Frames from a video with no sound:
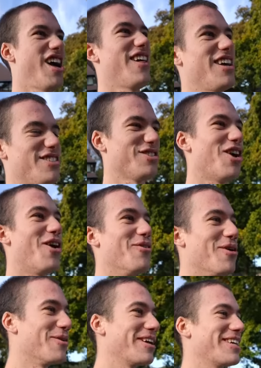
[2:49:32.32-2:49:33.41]
That's not
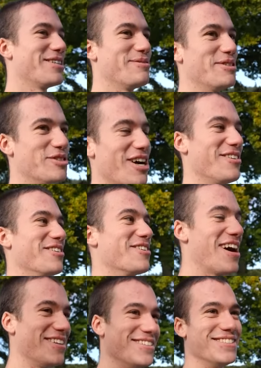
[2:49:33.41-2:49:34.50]
what we're gonna be driving
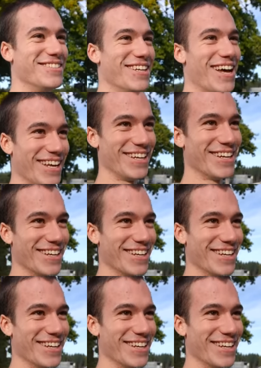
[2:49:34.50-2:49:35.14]
around in today.